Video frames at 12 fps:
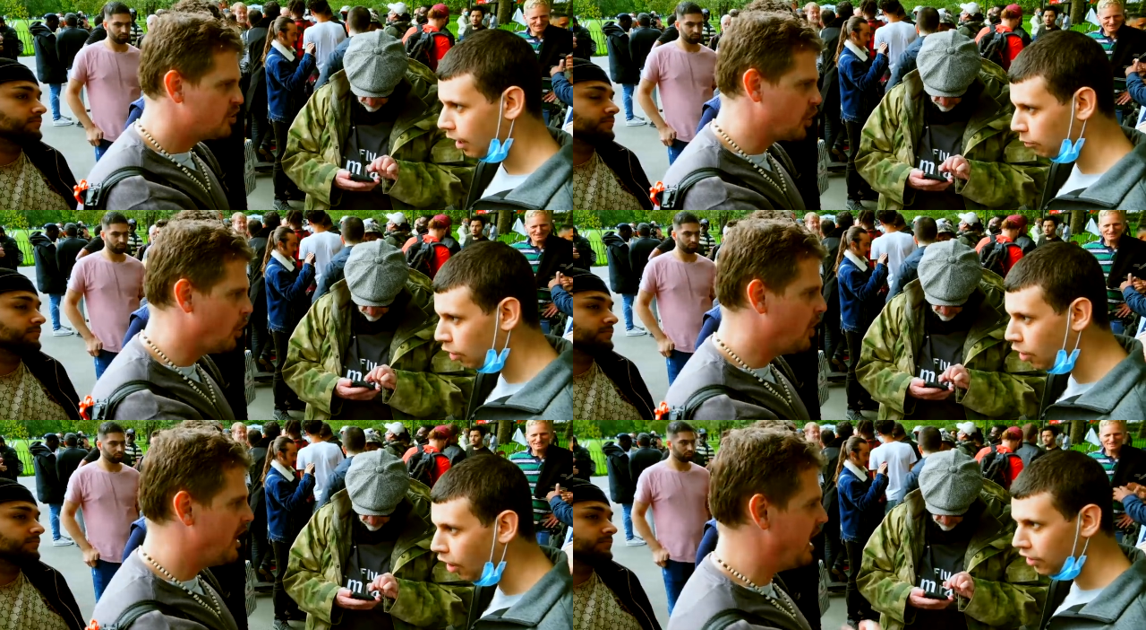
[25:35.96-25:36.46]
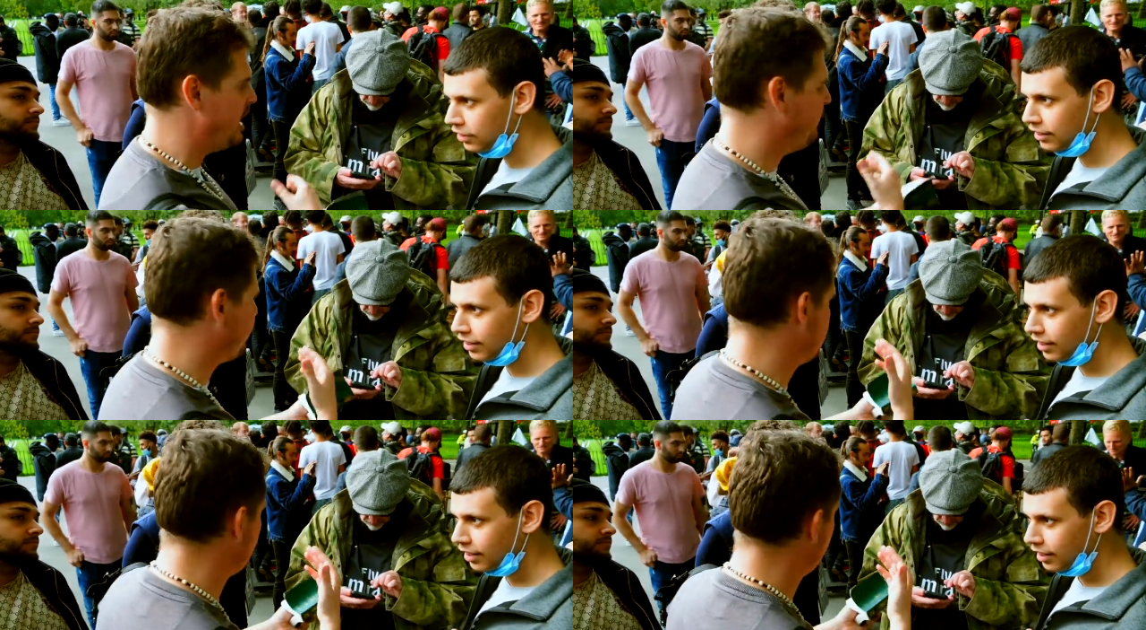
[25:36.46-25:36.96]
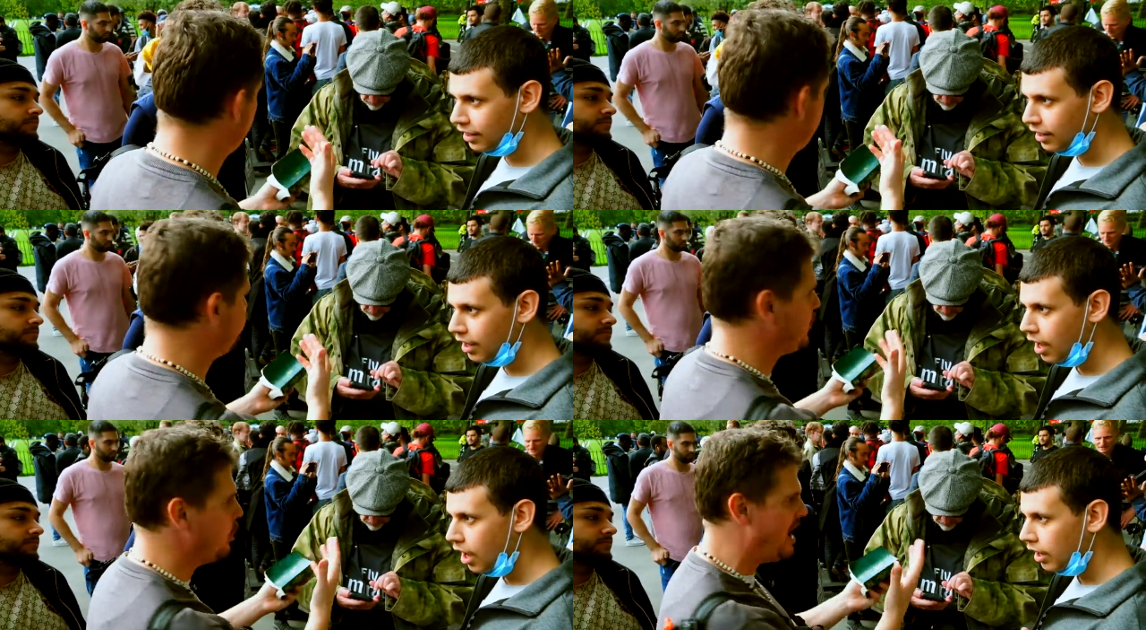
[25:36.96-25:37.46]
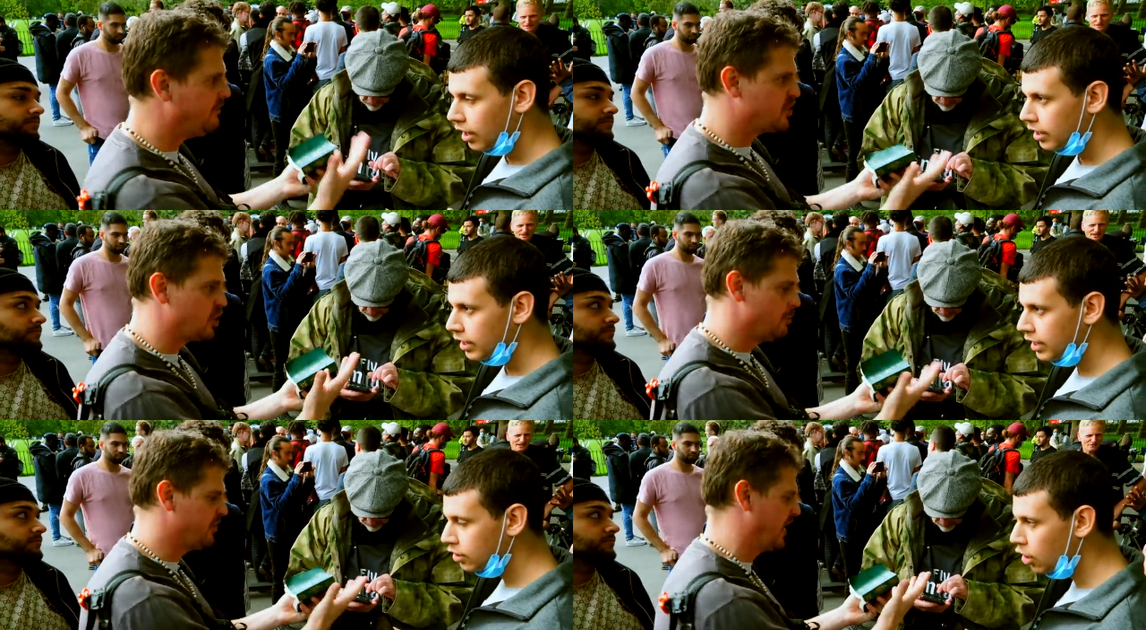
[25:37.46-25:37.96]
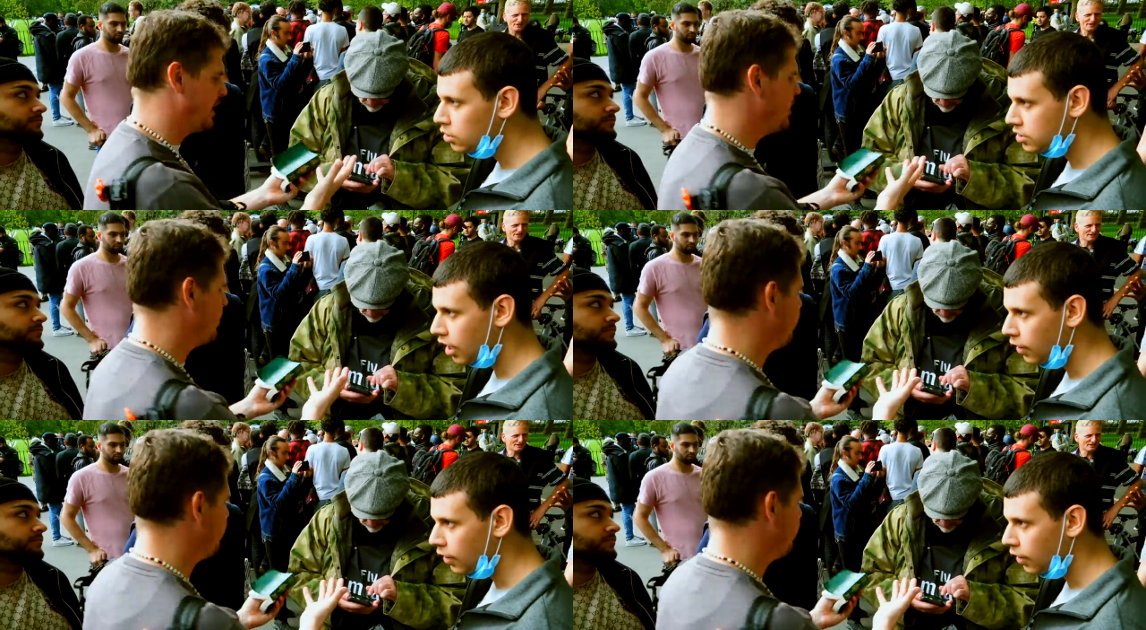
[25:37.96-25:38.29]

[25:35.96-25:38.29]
Speaker 1: so if you if you have something